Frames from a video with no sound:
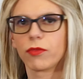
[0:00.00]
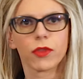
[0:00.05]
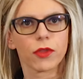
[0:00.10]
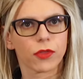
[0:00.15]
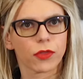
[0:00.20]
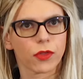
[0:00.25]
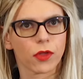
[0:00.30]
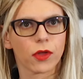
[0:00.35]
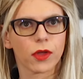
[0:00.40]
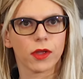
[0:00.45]
the
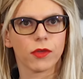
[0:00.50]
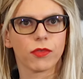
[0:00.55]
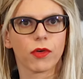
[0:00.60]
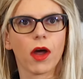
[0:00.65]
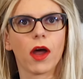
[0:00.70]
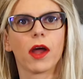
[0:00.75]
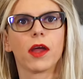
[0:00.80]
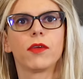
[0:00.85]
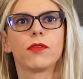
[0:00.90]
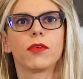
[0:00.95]

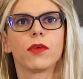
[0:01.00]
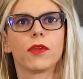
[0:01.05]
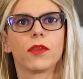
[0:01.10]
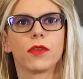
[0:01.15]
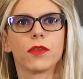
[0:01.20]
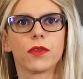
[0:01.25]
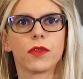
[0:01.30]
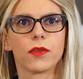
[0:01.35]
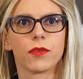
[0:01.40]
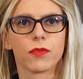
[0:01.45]
35,
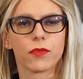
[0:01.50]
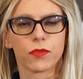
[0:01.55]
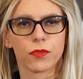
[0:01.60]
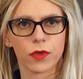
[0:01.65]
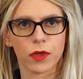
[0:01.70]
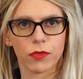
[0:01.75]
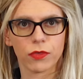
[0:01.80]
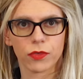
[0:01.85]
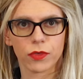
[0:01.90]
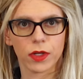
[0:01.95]
the
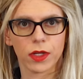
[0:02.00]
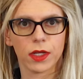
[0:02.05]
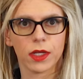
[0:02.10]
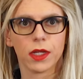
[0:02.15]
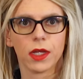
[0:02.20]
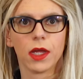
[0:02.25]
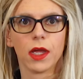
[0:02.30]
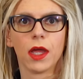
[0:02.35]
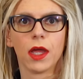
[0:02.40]
50